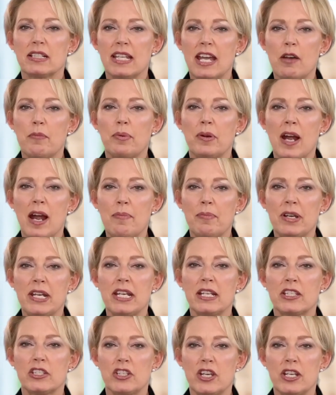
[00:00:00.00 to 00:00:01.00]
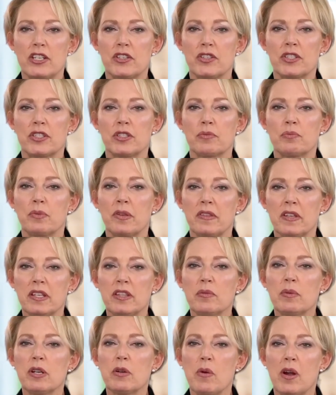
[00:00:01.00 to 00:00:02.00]
allow property exchanges within
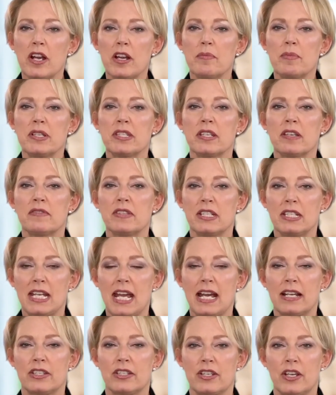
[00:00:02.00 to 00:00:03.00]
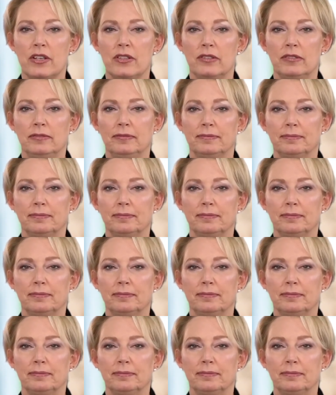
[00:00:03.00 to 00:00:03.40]
the requirements of the tax code.